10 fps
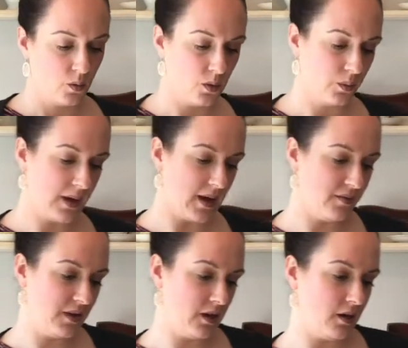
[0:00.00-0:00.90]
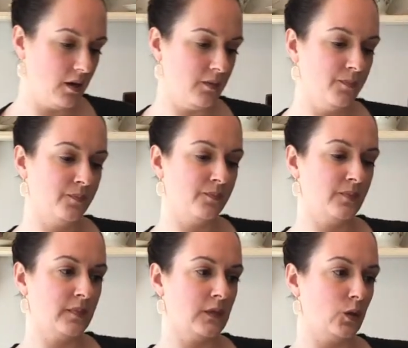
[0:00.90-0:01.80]
what do we have here?
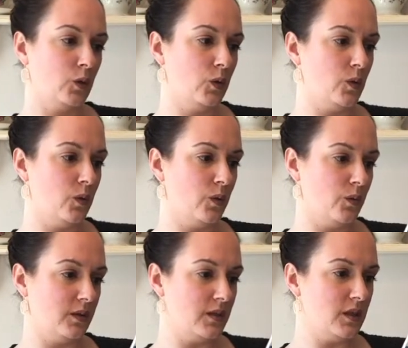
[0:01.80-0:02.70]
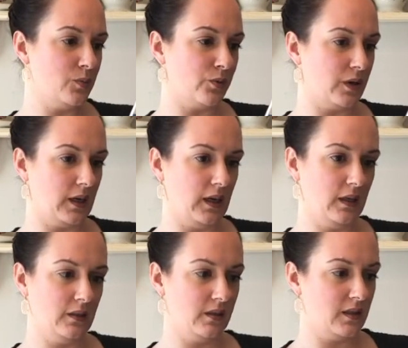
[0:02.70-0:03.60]
Ooh, this is
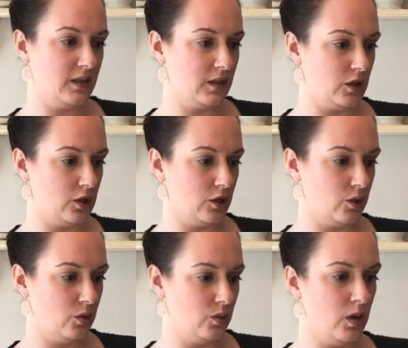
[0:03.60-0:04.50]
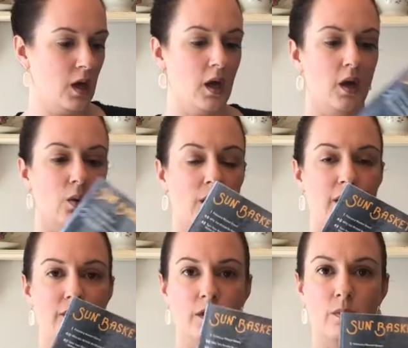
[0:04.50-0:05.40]
pretty. This is new. We
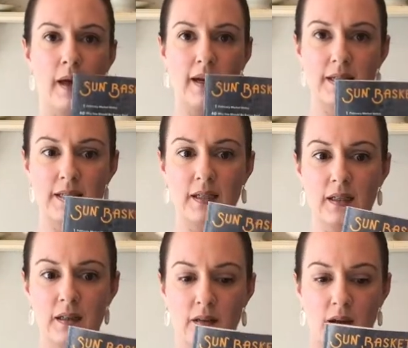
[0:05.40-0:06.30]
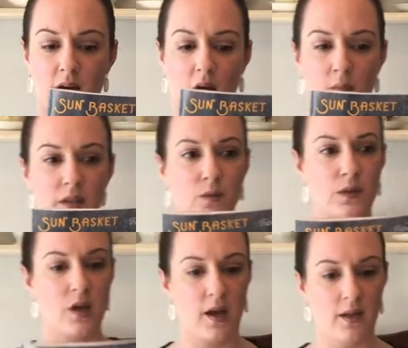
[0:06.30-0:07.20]
have a little magazine. This
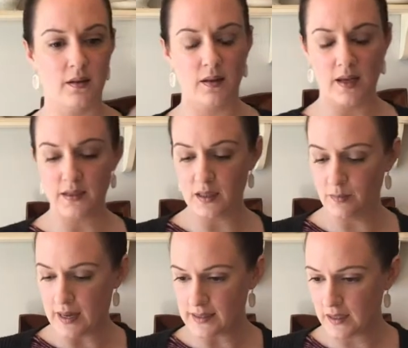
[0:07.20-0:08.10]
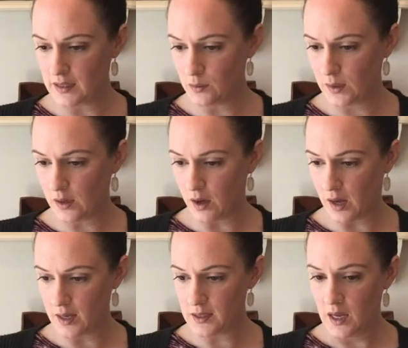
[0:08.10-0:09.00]
was not in the last SunBasket that we
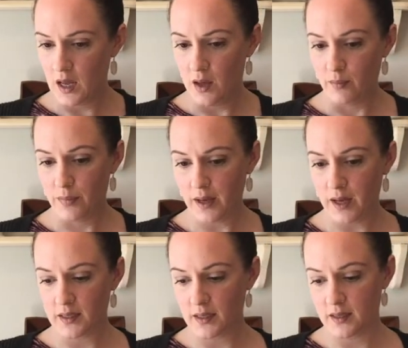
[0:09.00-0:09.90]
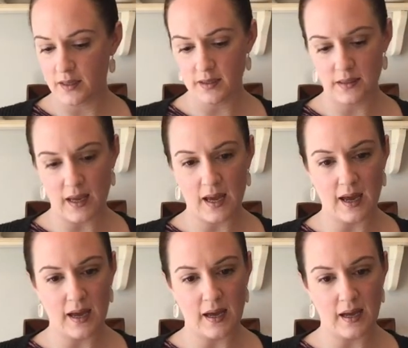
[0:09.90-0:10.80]
got, but this
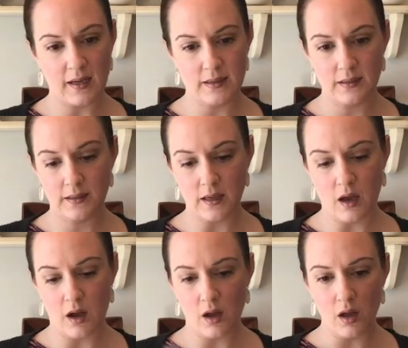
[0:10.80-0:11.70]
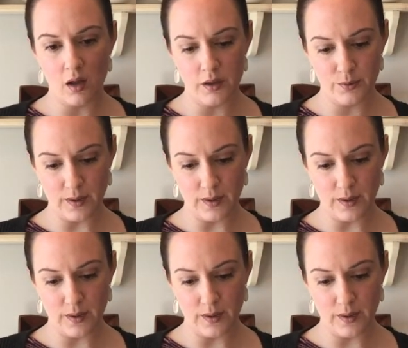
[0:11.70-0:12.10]
has all the